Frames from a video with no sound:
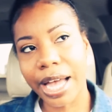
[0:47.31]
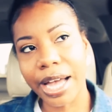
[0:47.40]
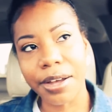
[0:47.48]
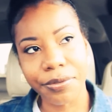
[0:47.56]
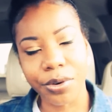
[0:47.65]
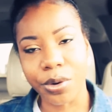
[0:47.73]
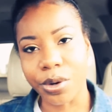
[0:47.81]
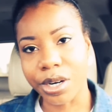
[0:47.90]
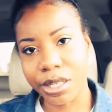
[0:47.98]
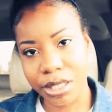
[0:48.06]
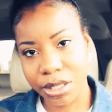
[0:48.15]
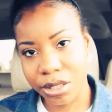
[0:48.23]
God
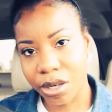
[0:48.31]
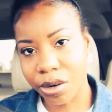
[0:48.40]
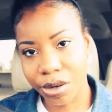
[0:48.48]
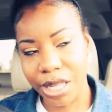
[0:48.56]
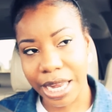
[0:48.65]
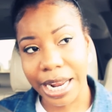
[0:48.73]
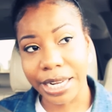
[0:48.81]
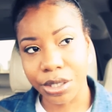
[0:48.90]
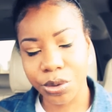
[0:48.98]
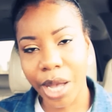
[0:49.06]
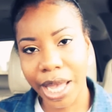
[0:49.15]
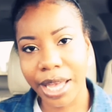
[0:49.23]
for the circle that I
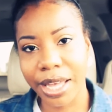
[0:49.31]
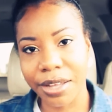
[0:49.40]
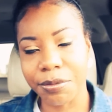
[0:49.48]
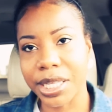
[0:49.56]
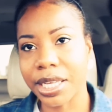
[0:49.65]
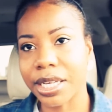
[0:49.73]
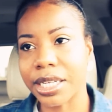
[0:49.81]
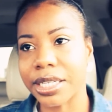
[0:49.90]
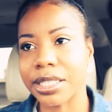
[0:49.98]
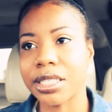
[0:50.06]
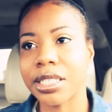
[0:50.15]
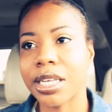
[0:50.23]
do have
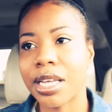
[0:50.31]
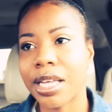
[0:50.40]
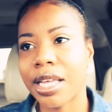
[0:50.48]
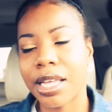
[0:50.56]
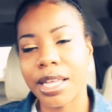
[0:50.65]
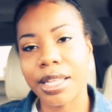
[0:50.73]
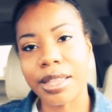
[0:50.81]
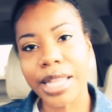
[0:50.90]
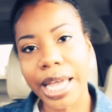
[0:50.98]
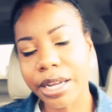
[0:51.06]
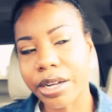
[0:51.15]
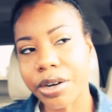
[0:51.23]
because
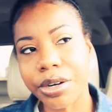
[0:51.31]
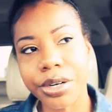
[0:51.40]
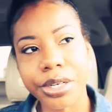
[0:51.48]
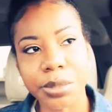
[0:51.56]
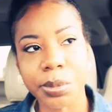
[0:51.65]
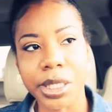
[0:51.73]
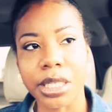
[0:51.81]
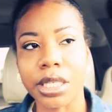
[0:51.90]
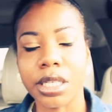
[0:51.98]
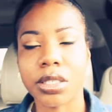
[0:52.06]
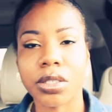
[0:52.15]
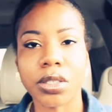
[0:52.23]
they encourage
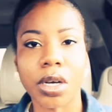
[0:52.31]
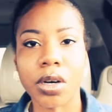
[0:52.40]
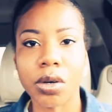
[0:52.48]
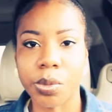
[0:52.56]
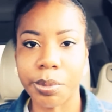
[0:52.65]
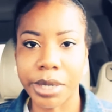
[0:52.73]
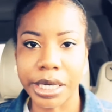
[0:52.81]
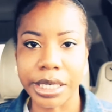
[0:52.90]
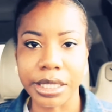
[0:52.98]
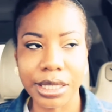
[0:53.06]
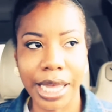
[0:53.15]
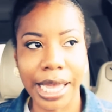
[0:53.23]
me so
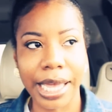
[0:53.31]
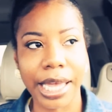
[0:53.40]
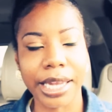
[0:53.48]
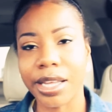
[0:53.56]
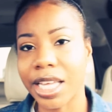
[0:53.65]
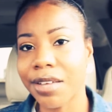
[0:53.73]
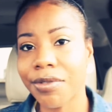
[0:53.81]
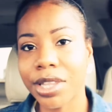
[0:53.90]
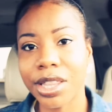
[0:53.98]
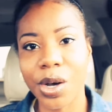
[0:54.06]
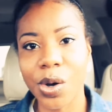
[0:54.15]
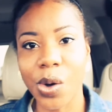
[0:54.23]
much. And
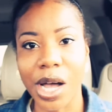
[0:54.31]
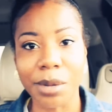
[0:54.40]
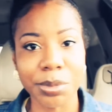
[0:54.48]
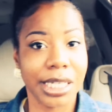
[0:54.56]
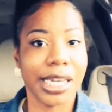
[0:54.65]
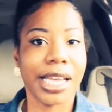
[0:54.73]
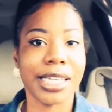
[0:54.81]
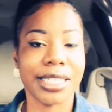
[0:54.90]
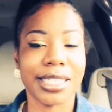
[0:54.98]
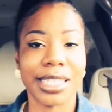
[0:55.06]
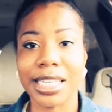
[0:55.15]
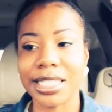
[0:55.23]
even though I'm T day
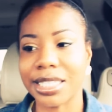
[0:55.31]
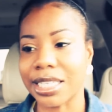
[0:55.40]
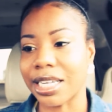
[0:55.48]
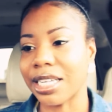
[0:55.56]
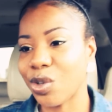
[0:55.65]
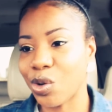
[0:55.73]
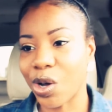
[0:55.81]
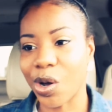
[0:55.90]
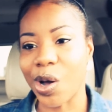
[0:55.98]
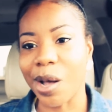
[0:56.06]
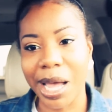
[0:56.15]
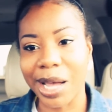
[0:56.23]
six and, you
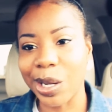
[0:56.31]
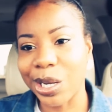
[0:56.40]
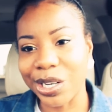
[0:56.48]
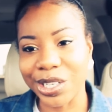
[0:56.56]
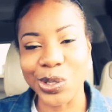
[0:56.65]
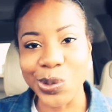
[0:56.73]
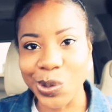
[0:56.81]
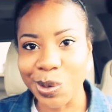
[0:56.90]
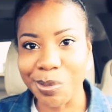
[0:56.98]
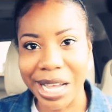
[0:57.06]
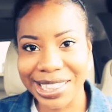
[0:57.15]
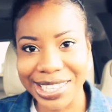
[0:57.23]
know, I'm out here
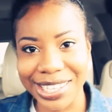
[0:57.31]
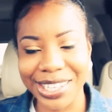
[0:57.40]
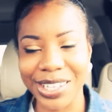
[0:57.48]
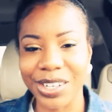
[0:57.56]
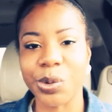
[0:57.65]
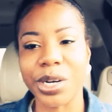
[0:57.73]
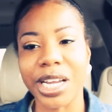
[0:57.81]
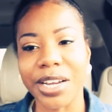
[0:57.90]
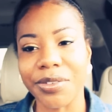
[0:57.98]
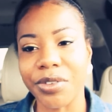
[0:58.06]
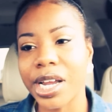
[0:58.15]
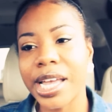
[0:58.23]
doing my thing or
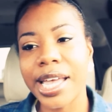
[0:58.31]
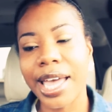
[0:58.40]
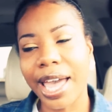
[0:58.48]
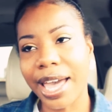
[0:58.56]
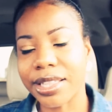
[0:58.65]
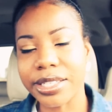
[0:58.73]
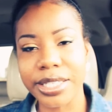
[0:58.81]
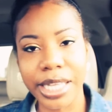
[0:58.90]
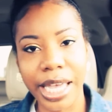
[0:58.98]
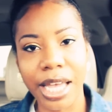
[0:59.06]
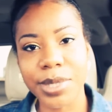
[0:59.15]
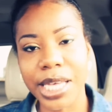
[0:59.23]
whatever, at the
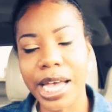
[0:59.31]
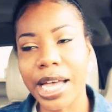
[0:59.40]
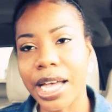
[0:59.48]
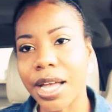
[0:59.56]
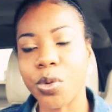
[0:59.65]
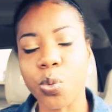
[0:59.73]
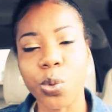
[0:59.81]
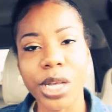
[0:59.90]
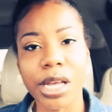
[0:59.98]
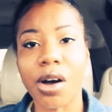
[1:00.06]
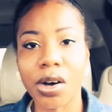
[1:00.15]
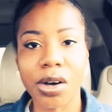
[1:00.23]
same time,
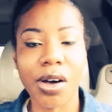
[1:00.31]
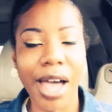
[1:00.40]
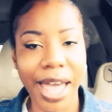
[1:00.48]
we all